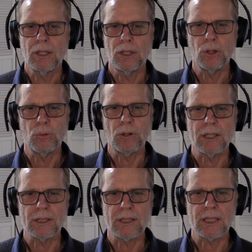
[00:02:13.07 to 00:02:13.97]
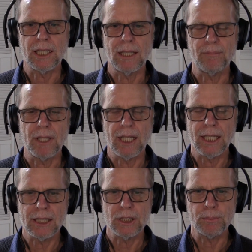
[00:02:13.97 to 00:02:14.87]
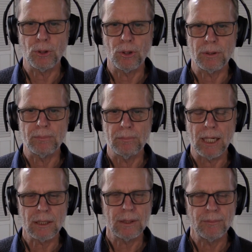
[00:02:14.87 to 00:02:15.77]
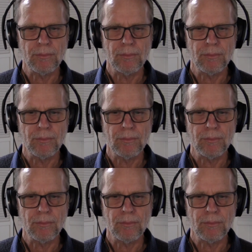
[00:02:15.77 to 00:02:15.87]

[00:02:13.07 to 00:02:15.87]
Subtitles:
who was an English-born monk.